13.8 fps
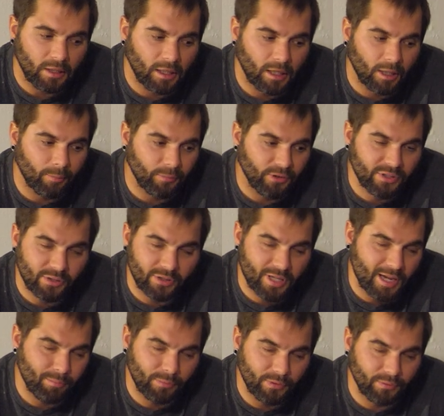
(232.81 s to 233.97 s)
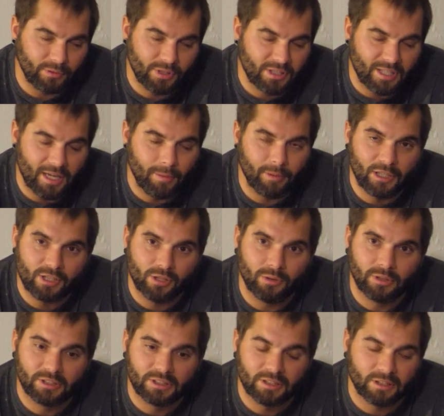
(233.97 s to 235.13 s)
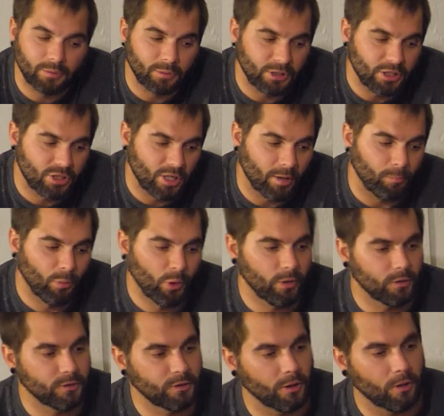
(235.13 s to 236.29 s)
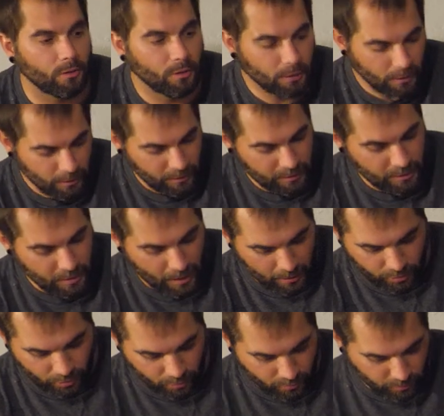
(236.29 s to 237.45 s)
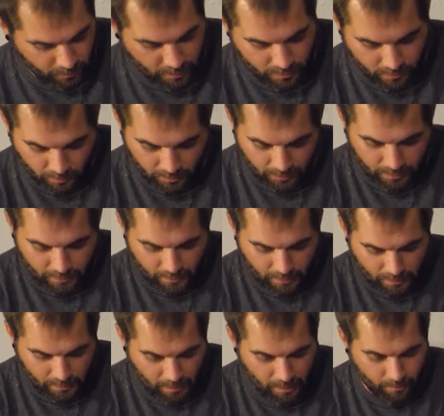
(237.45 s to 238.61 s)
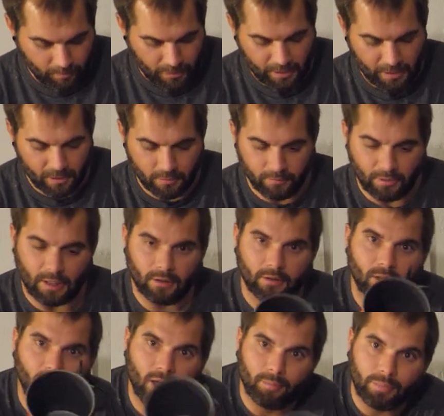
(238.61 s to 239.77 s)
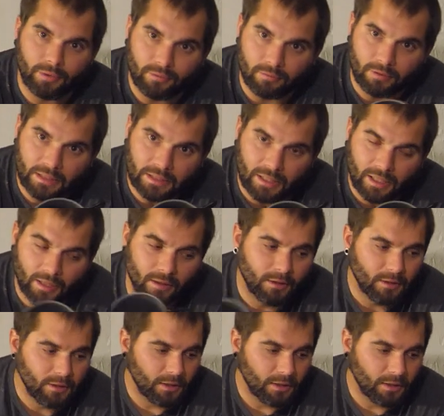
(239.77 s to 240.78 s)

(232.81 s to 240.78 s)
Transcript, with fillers: Um, the same the same issue existed with the Jetboil, so it's not just with this one. Um, and then you've got your cup right there.